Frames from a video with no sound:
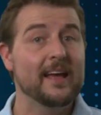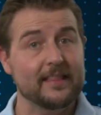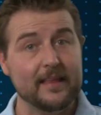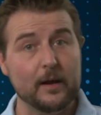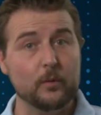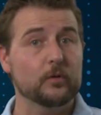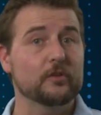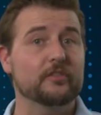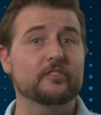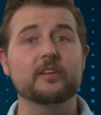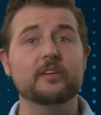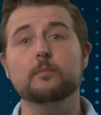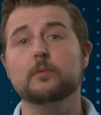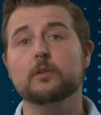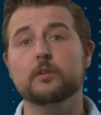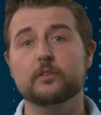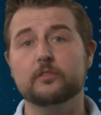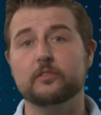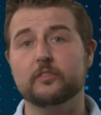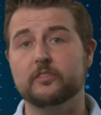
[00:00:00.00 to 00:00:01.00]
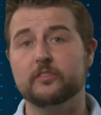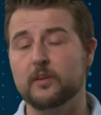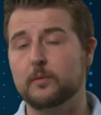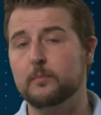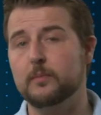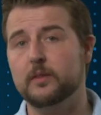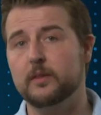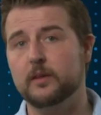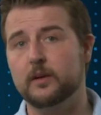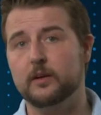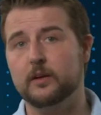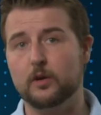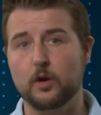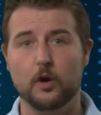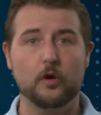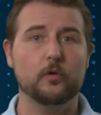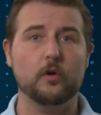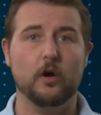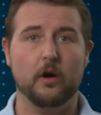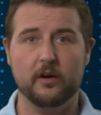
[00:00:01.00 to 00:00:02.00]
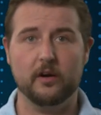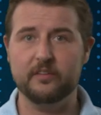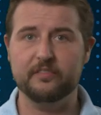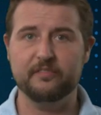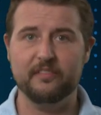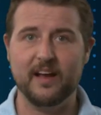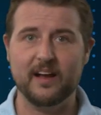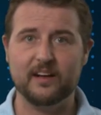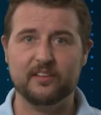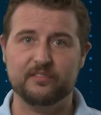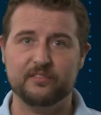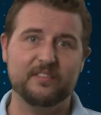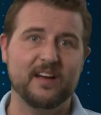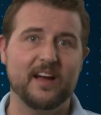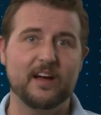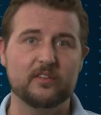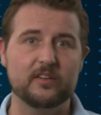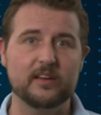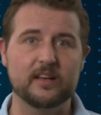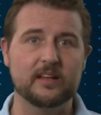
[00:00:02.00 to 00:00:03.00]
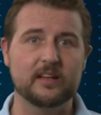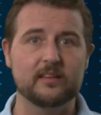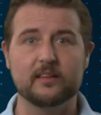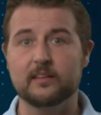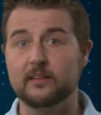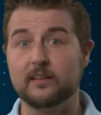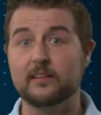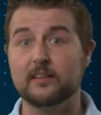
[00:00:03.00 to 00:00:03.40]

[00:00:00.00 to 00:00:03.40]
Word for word: that were similar to some of the code artifacts found in the